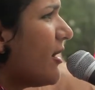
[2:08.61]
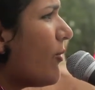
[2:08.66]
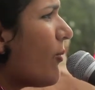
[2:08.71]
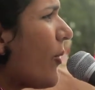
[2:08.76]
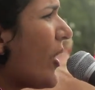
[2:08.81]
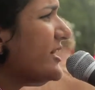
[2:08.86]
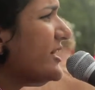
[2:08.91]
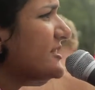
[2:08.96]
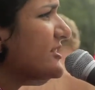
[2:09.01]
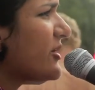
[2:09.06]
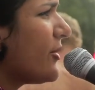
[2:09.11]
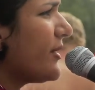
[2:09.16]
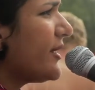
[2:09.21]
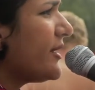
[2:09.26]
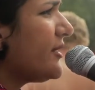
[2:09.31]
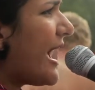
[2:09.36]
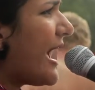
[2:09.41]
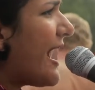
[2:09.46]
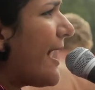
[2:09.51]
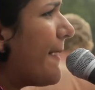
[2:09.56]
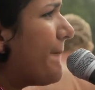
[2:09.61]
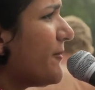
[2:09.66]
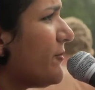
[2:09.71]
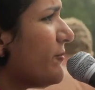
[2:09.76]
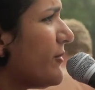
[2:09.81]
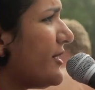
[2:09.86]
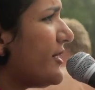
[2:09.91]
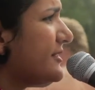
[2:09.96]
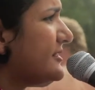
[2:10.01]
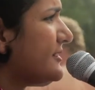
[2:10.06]
what's going to happen
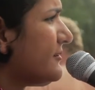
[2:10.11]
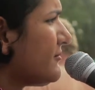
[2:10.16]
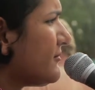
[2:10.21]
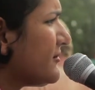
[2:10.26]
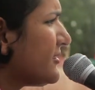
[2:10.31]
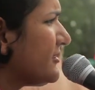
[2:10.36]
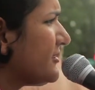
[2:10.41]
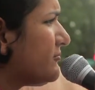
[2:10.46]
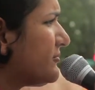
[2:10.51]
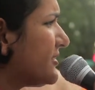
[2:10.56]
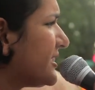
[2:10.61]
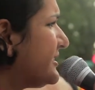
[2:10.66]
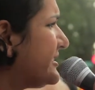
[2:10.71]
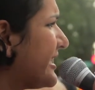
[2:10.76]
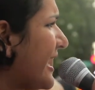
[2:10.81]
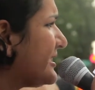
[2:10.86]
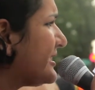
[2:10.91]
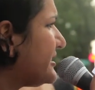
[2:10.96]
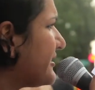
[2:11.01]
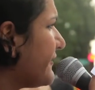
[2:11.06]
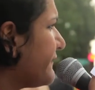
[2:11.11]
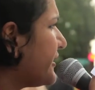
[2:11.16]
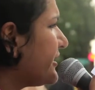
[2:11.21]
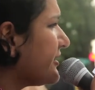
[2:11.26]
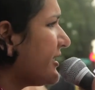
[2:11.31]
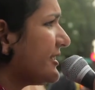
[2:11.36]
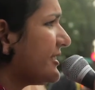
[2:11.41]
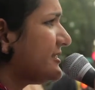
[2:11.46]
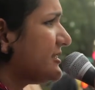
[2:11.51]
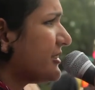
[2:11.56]
with the, the dead
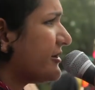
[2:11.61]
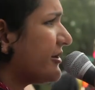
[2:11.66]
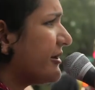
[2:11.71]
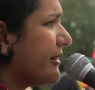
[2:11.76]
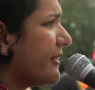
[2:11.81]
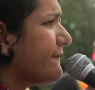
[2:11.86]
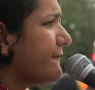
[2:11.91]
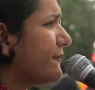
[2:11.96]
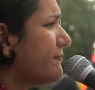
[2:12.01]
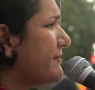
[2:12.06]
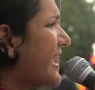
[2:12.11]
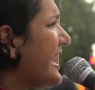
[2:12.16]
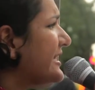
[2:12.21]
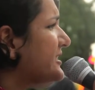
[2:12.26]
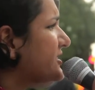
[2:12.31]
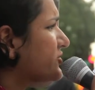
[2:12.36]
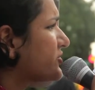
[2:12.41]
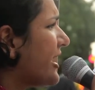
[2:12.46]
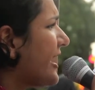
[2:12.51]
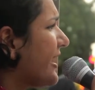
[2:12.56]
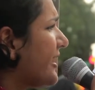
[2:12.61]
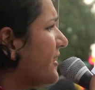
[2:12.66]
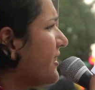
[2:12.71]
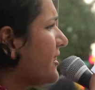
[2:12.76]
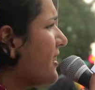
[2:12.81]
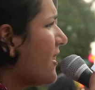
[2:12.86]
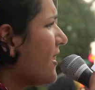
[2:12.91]
civilians occurring from that strike?